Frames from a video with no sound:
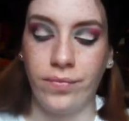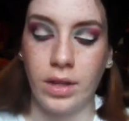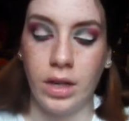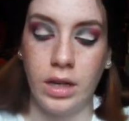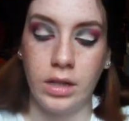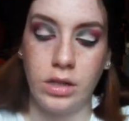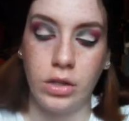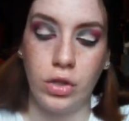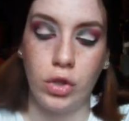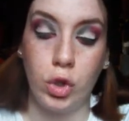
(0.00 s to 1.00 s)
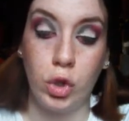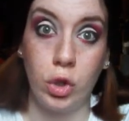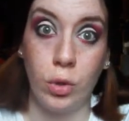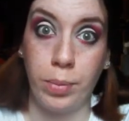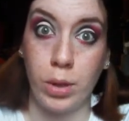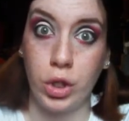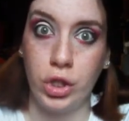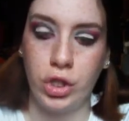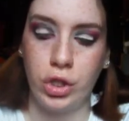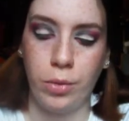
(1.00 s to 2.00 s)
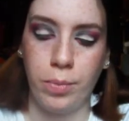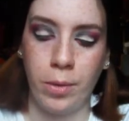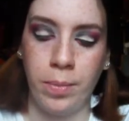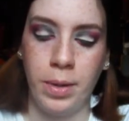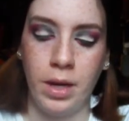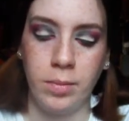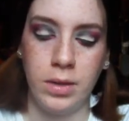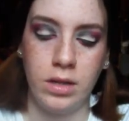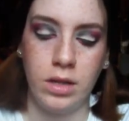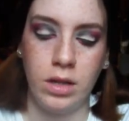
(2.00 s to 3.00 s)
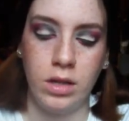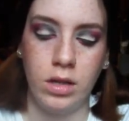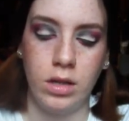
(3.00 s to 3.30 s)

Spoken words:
It's super, super pigmented,